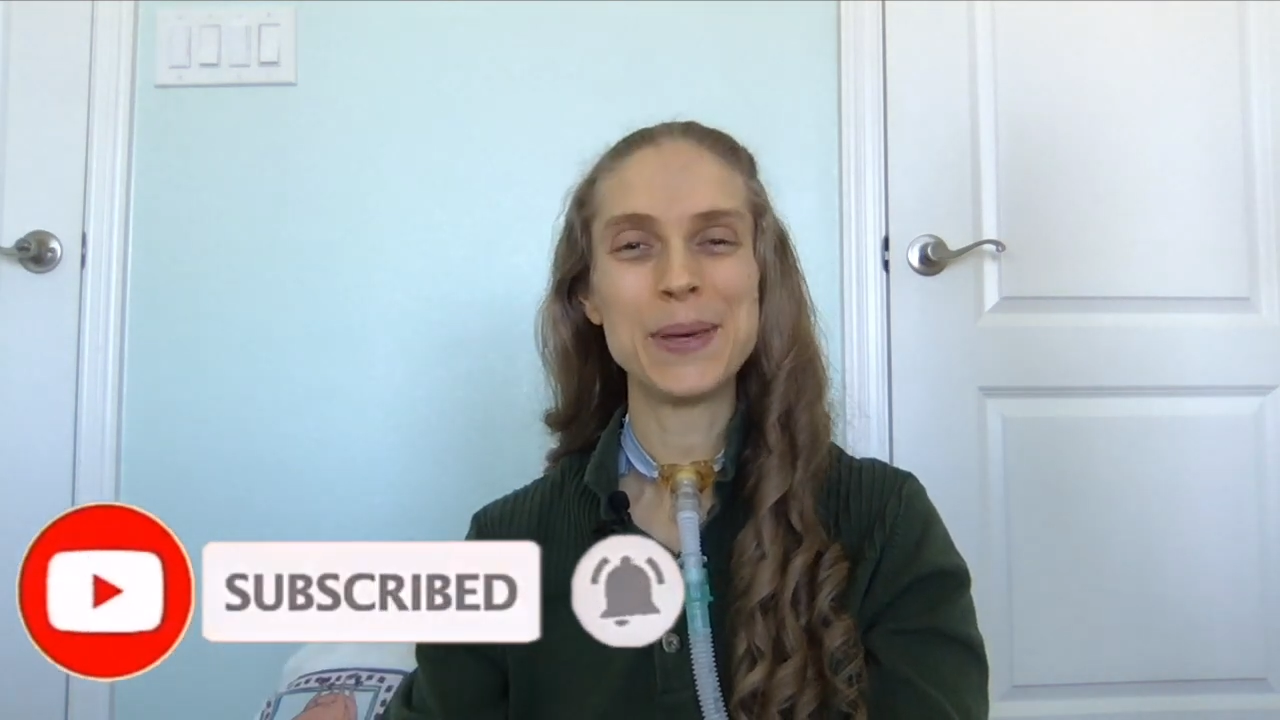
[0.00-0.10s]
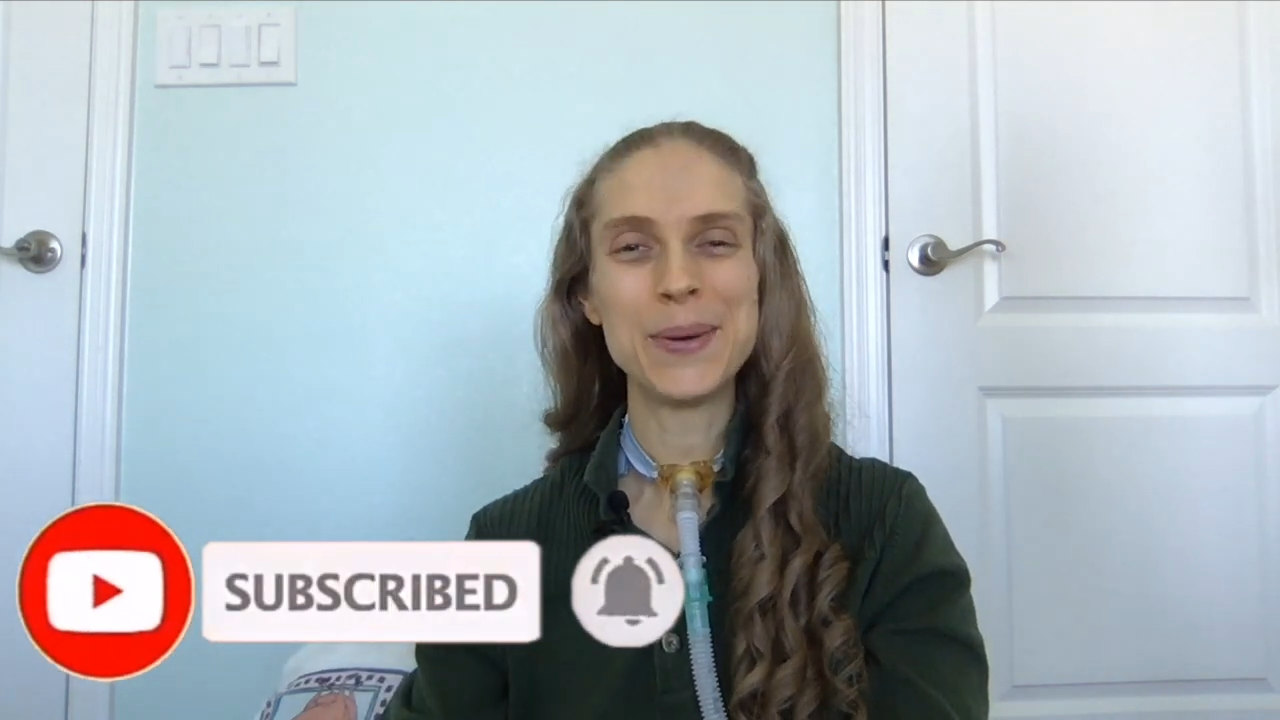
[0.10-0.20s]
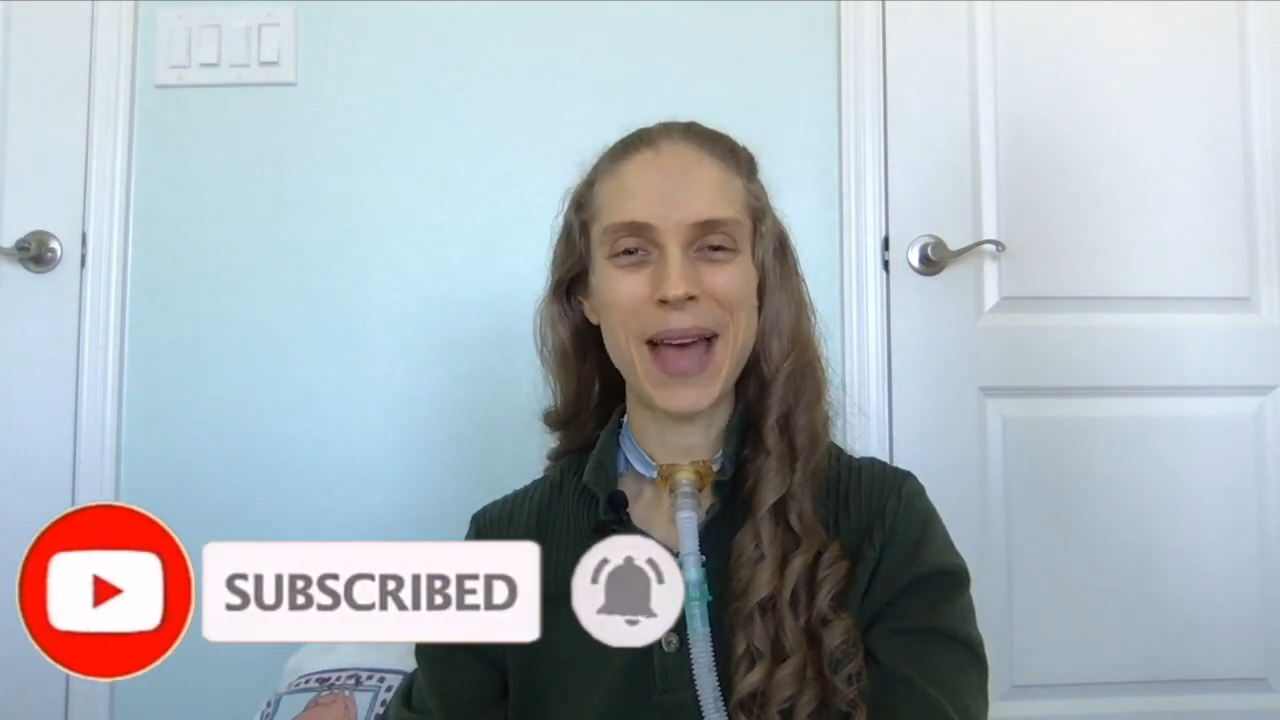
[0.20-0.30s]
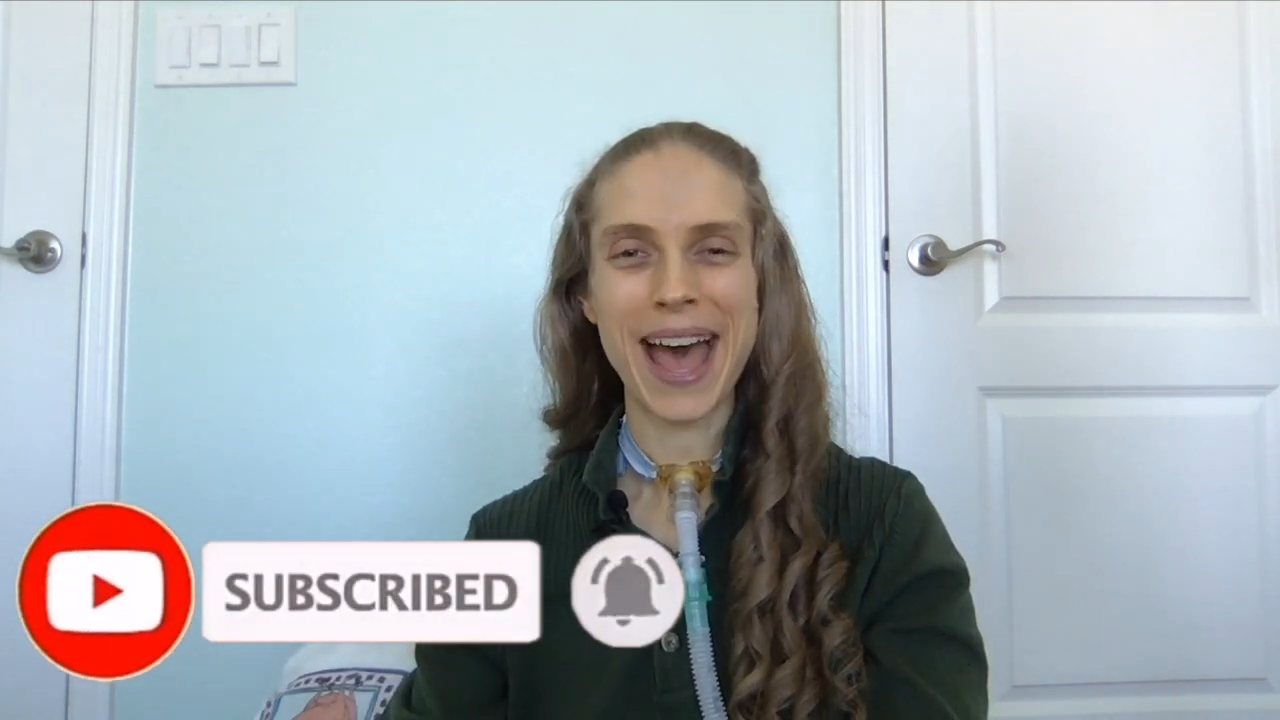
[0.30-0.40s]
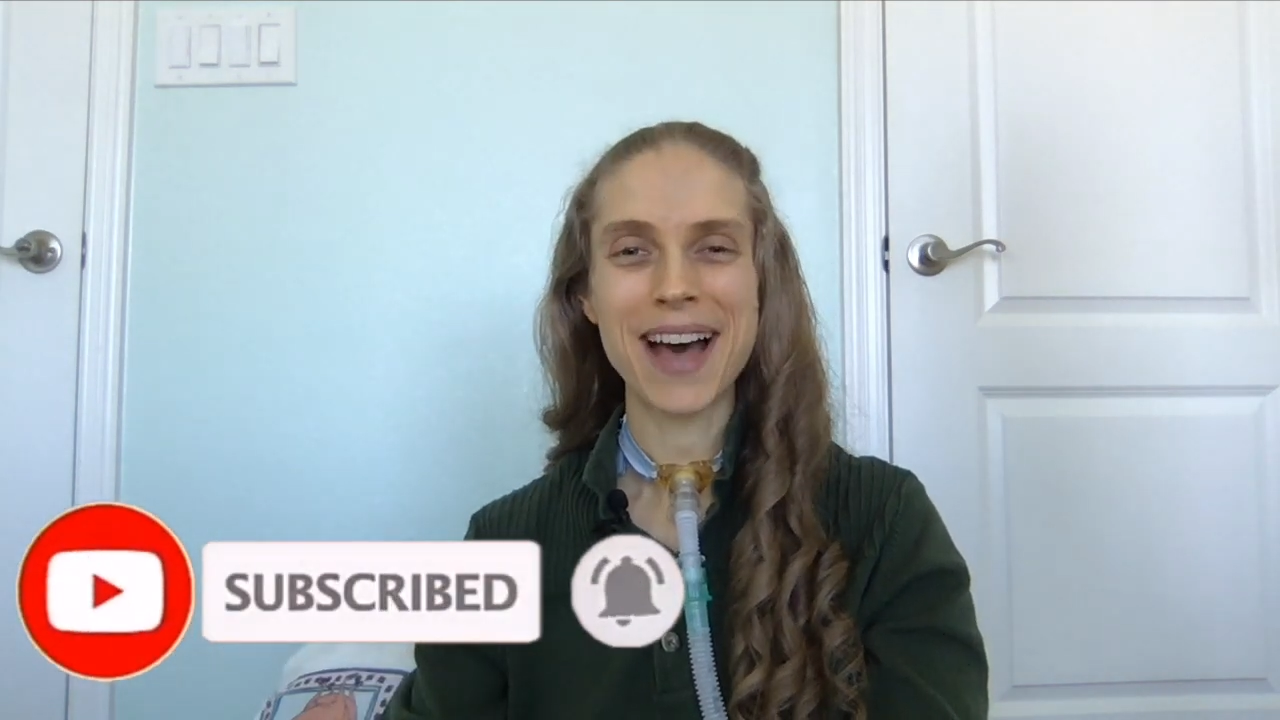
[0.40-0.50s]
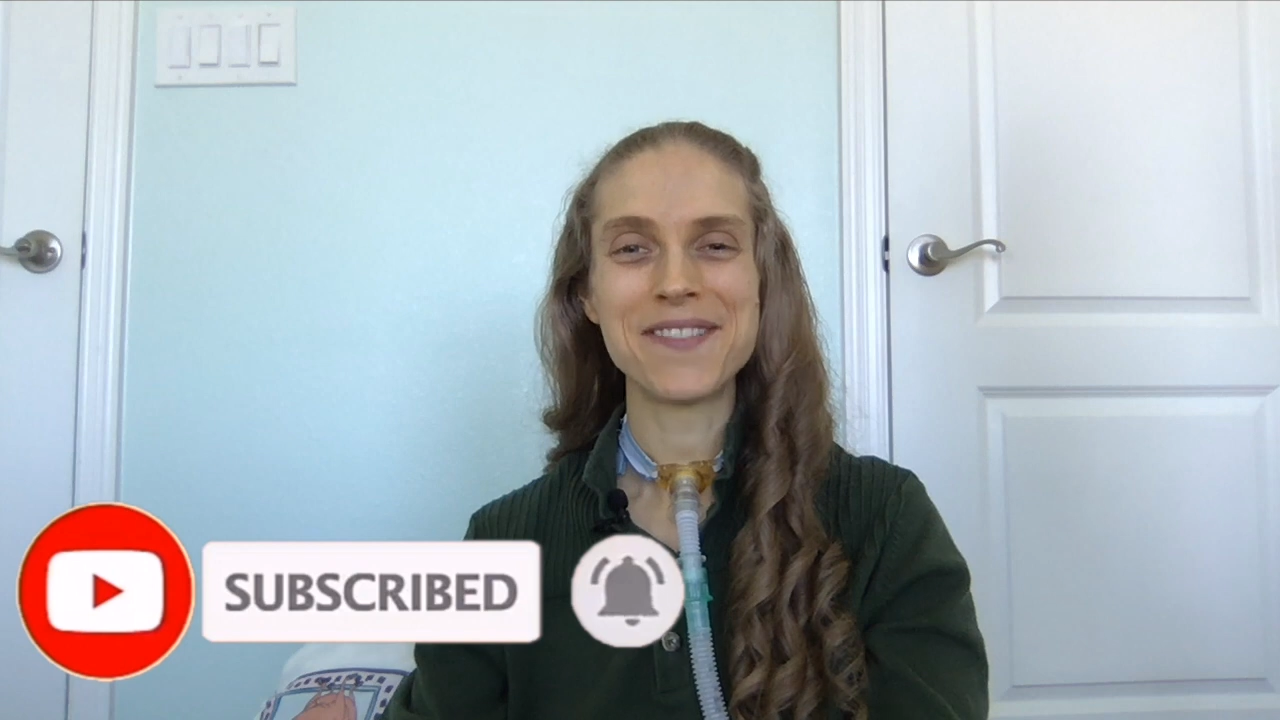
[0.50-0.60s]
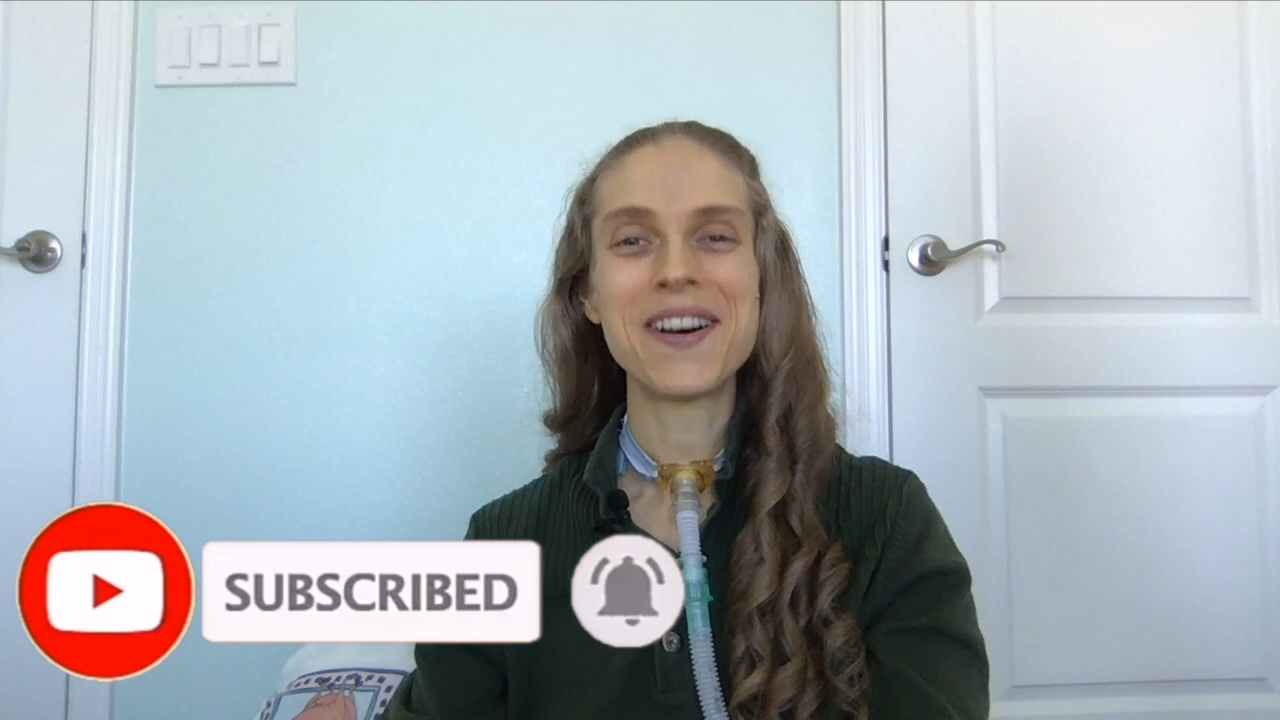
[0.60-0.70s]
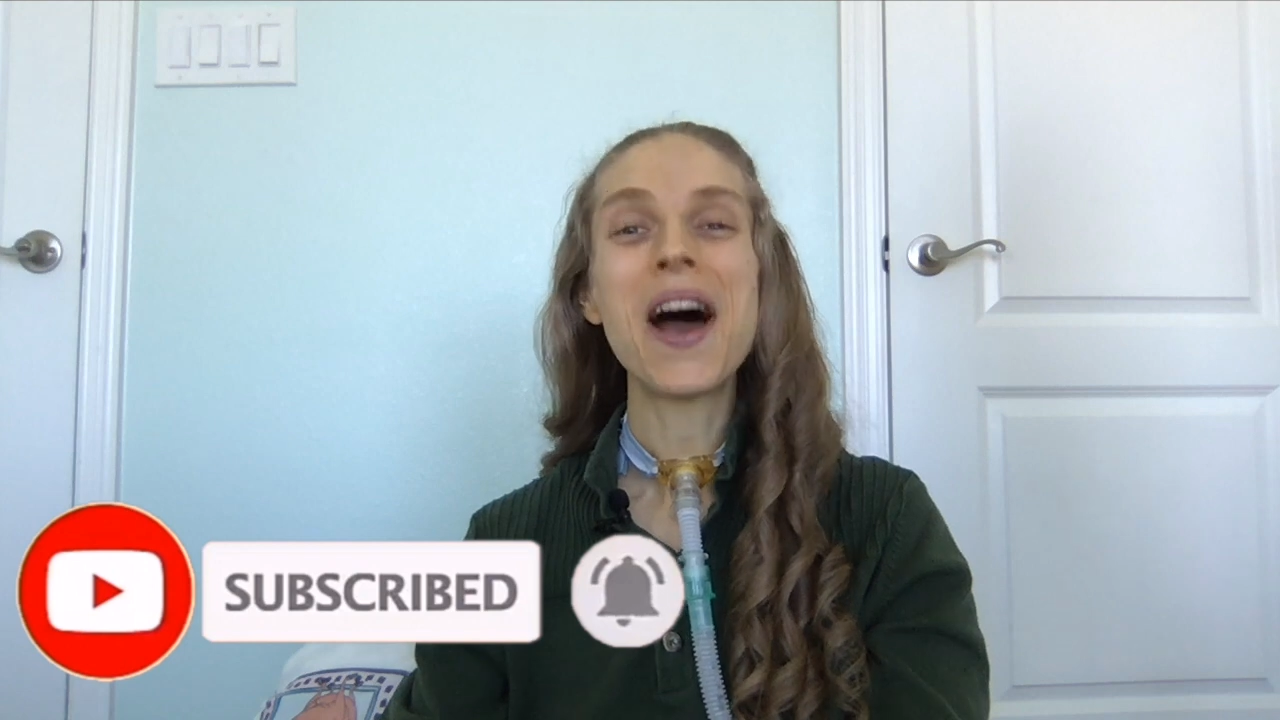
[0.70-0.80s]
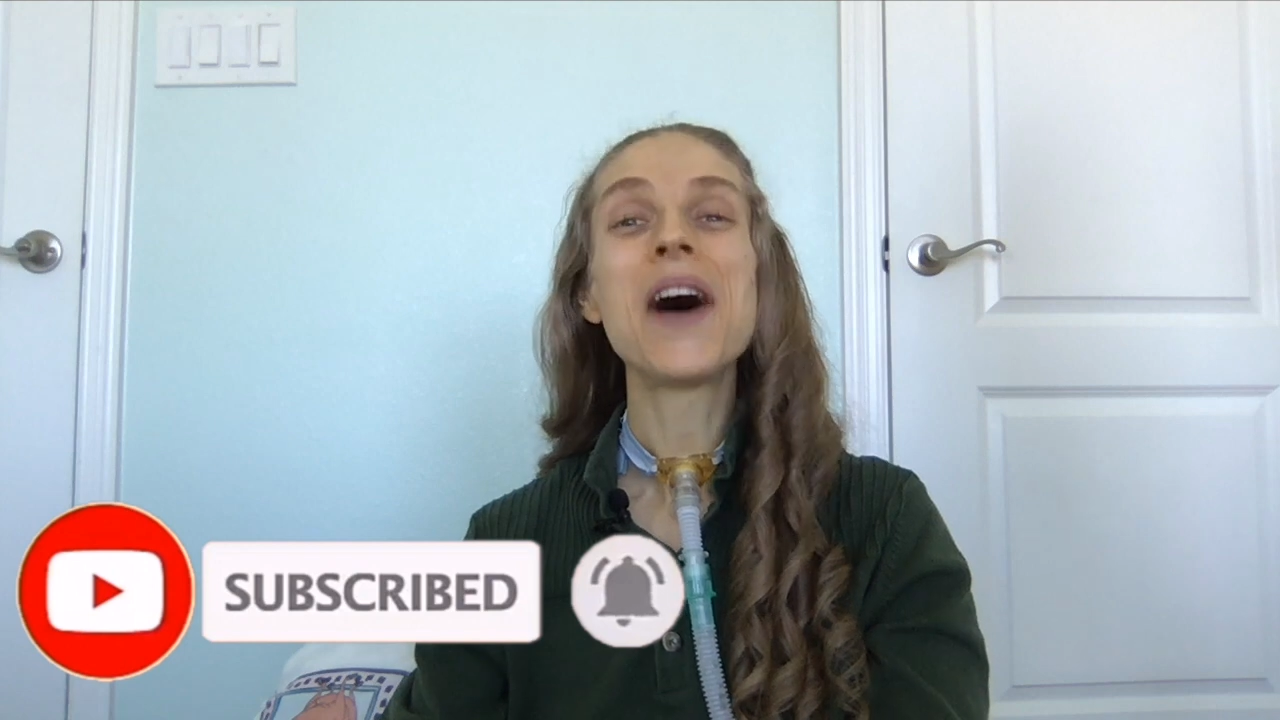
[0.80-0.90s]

you have